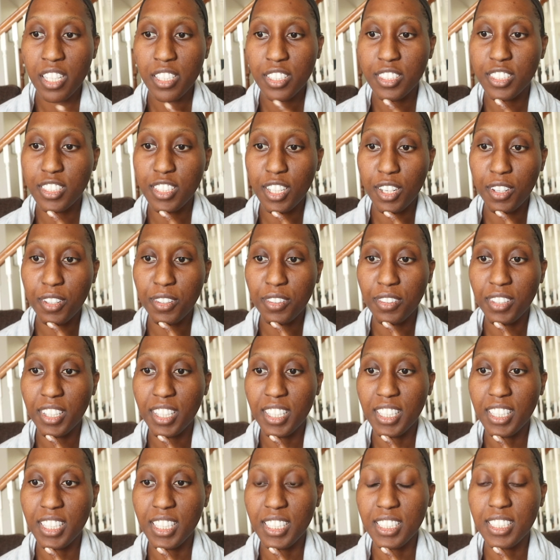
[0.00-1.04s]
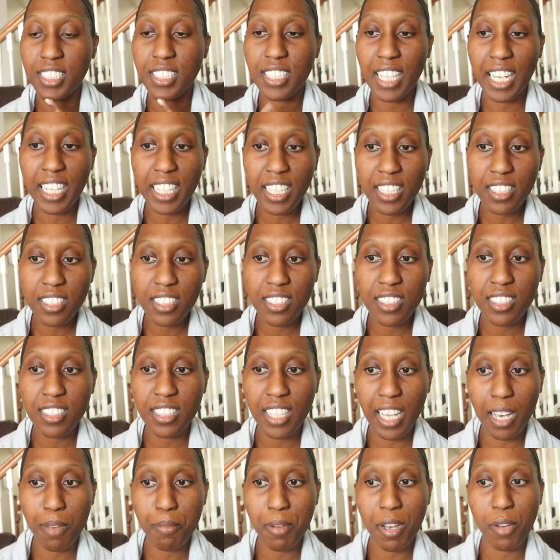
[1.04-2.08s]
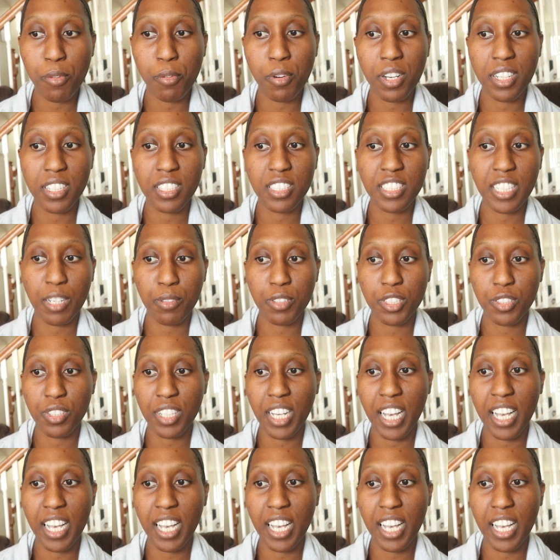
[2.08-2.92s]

So the second step I want to share with you